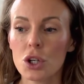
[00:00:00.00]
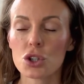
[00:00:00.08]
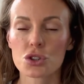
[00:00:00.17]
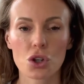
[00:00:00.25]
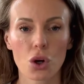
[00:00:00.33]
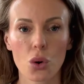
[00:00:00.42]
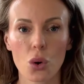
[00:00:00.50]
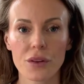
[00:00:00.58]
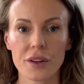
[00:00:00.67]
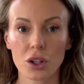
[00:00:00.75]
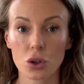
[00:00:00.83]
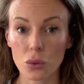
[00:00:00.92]
So
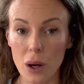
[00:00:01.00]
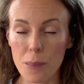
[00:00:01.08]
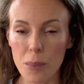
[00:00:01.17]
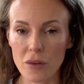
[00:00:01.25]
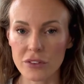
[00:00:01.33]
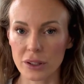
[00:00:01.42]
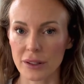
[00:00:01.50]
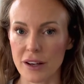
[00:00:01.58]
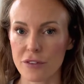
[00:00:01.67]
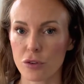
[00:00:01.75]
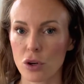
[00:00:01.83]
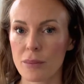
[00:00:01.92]
the grip of the
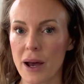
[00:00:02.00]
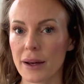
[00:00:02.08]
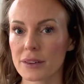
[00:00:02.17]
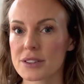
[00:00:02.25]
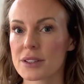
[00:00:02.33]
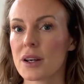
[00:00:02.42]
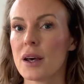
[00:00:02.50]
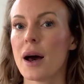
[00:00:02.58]
Liforme mats,